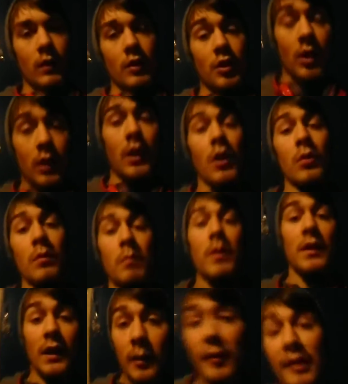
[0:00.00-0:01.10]
Check out my
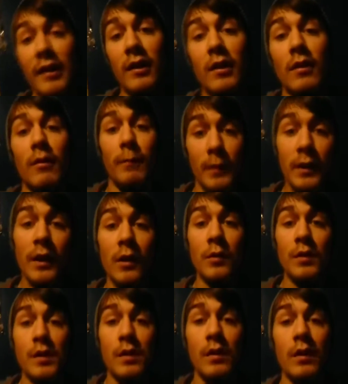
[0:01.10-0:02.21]
gaming
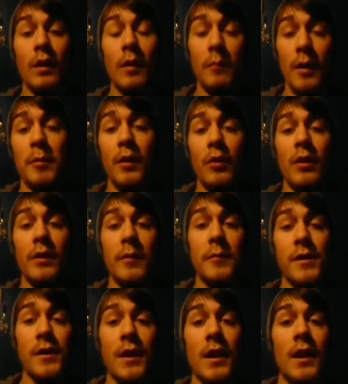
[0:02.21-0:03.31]
videos. I'm uploading them
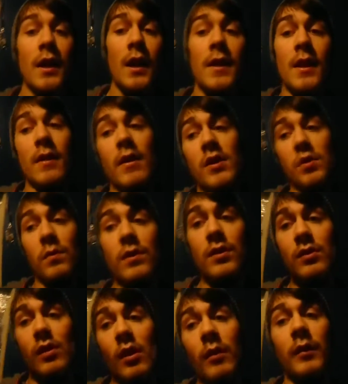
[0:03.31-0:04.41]
today, and then this
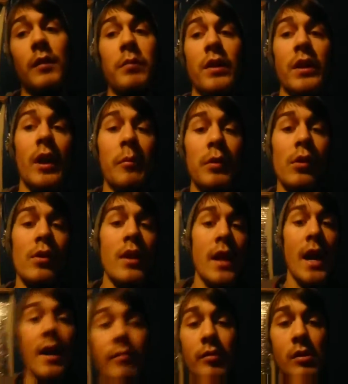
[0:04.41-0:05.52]
one's being uploaded
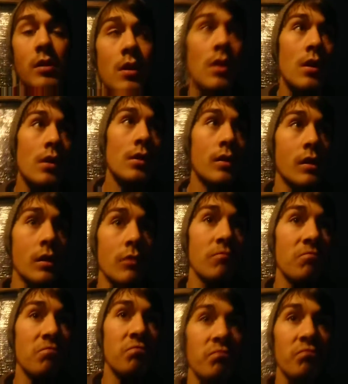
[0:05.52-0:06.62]
after. So,
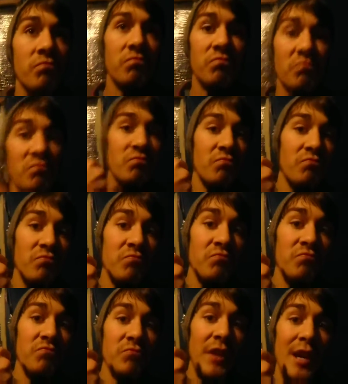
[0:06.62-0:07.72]

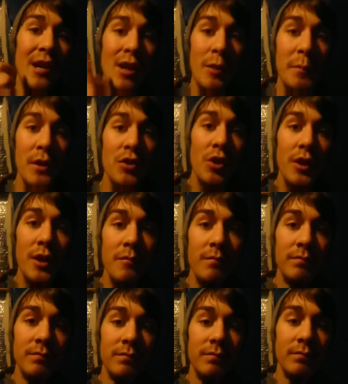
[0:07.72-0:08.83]
yeah, hope you enjoy them.
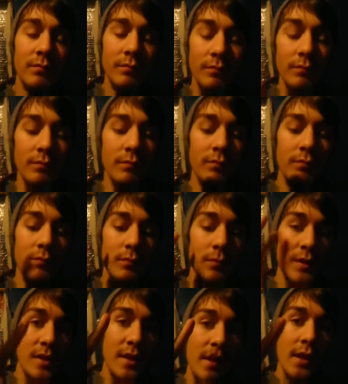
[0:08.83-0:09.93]

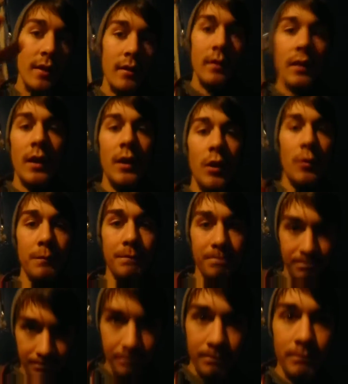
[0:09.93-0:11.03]
See ya. Gotta go.
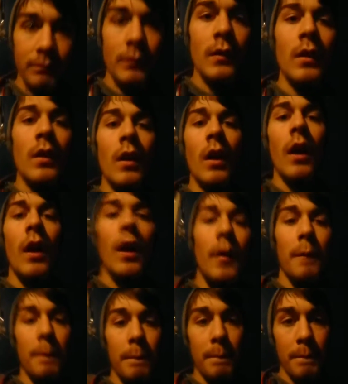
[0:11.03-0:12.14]

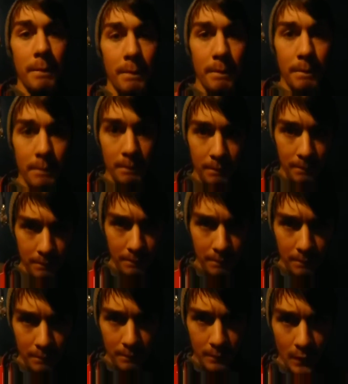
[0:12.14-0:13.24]
Um,
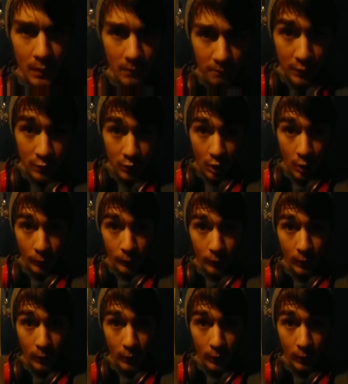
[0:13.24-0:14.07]
Alright, peace out.